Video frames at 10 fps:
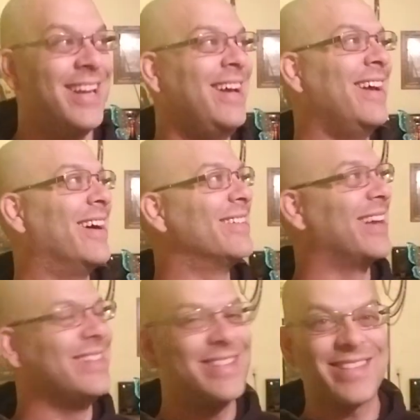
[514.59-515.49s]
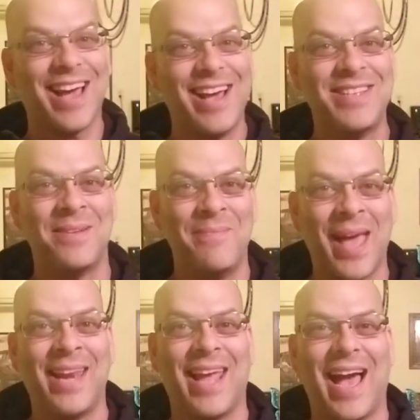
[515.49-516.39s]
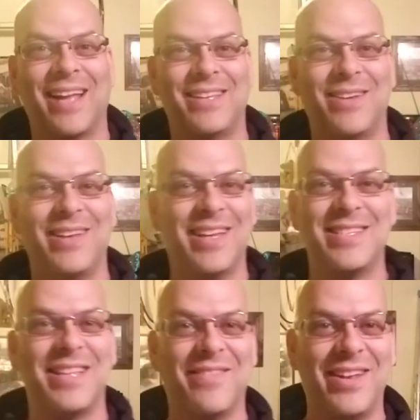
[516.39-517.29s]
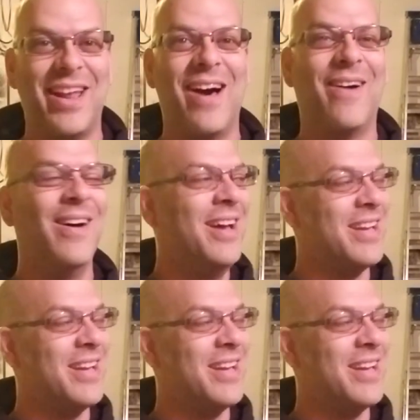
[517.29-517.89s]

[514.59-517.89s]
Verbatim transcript: I was like, this guy is a maniac, dude. He doesn't even know.